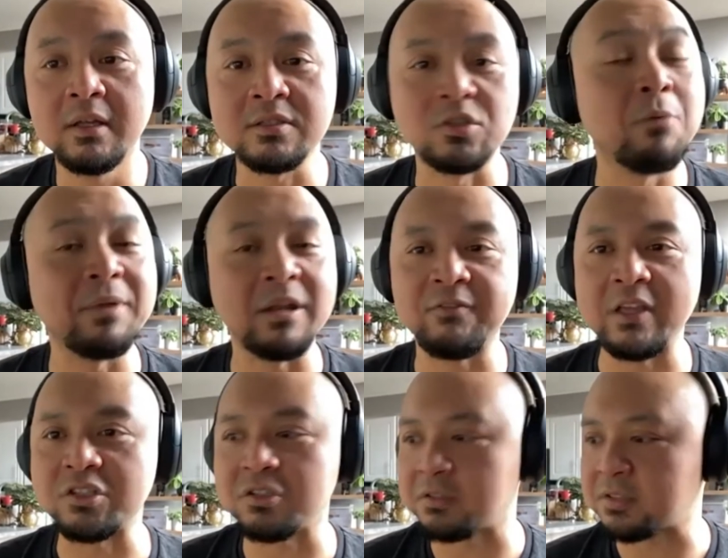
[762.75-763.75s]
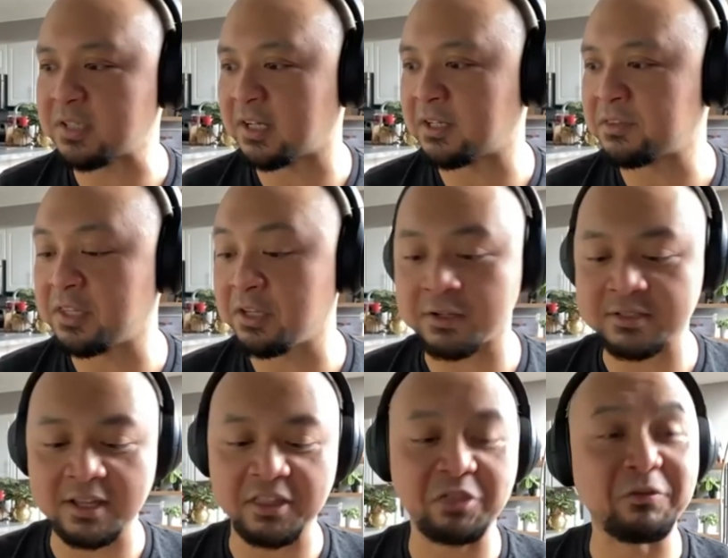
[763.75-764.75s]
So many features. Uh, there is
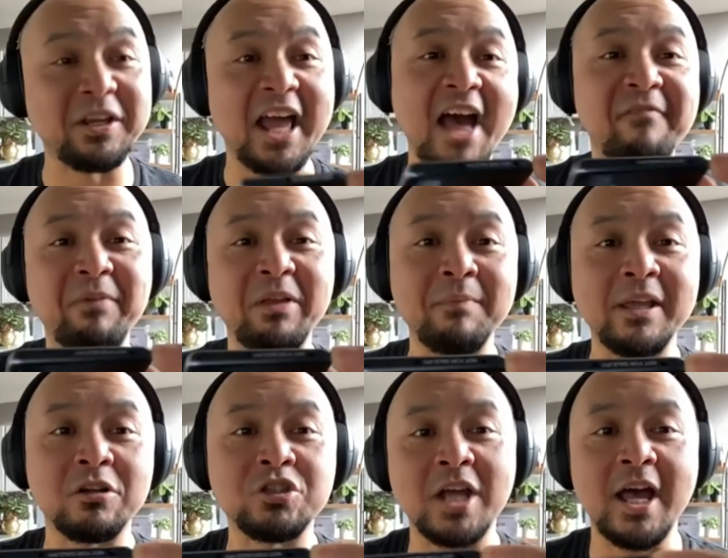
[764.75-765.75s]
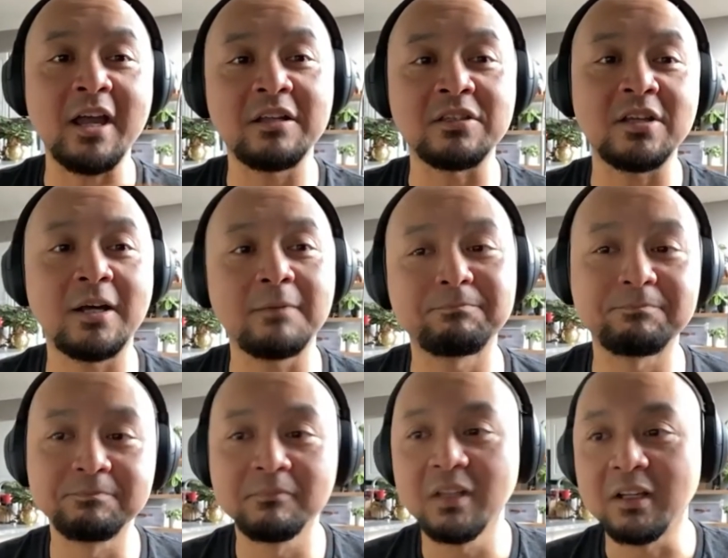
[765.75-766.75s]
a three and a half millimeter jack at the top
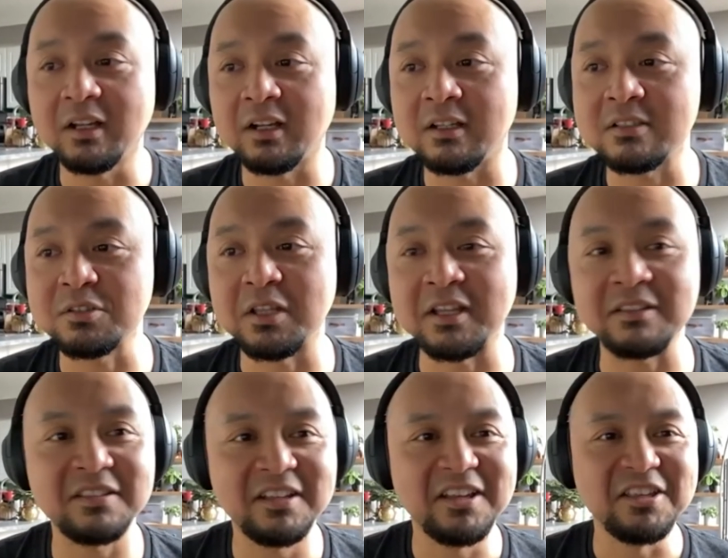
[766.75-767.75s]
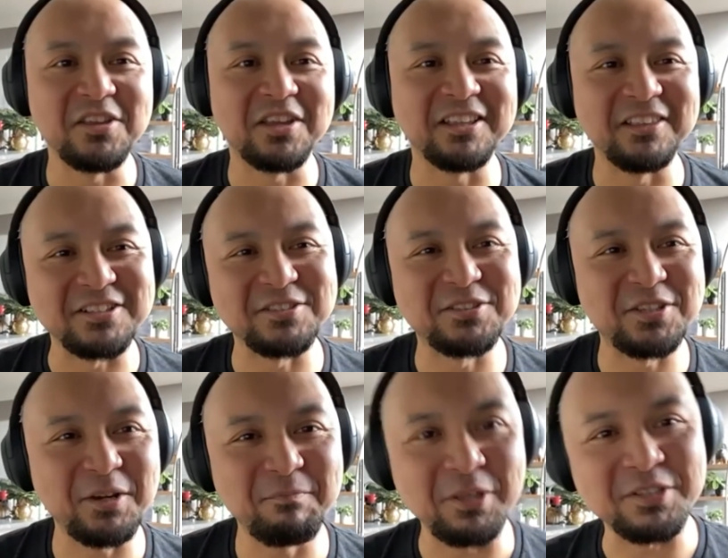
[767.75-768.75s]
uh, so that you can listen to
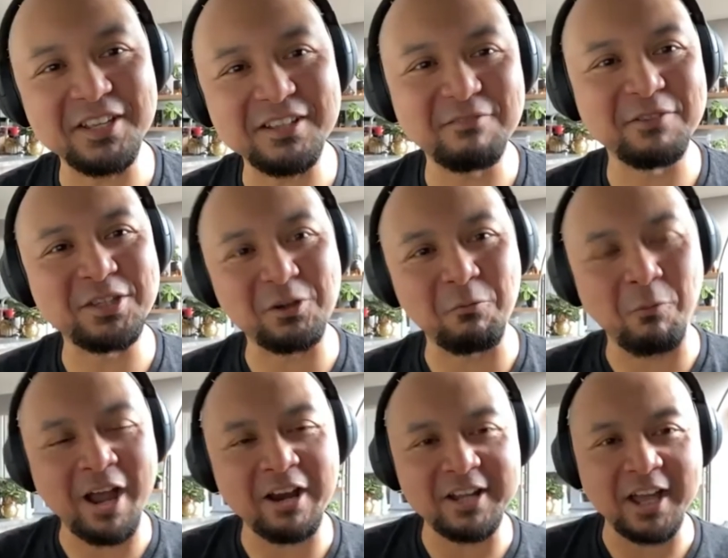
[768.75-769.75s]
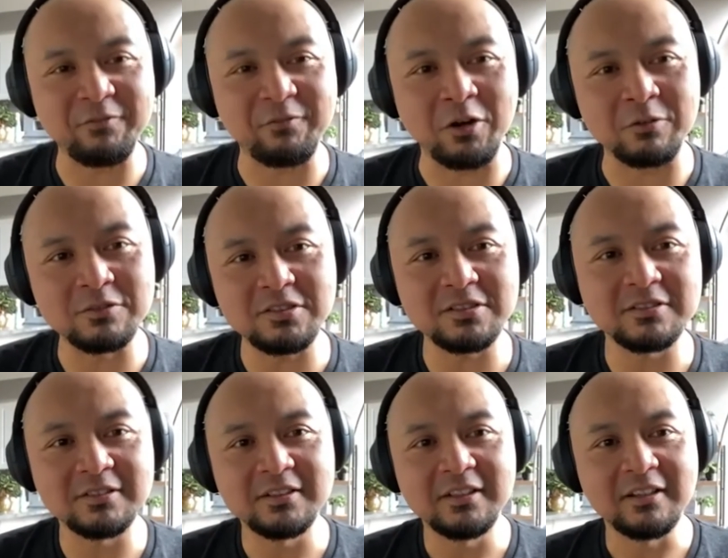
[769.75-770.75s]
your music with your wired headphones.
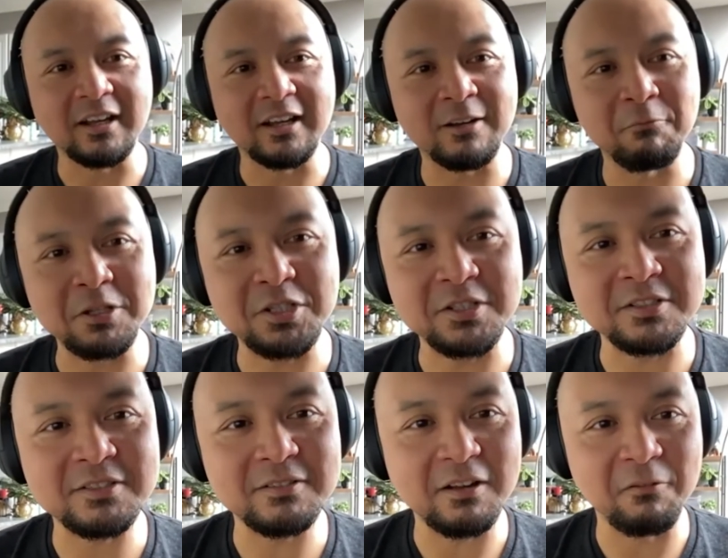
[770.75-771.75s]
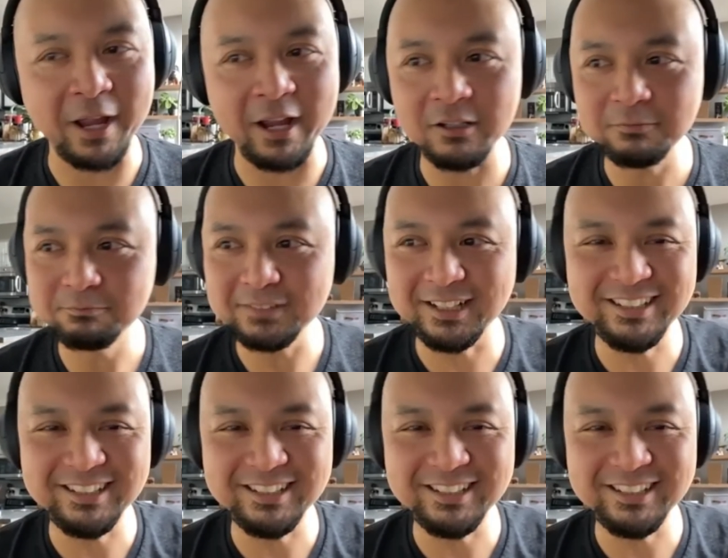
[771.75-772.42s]
Yep. Uh, which is rare.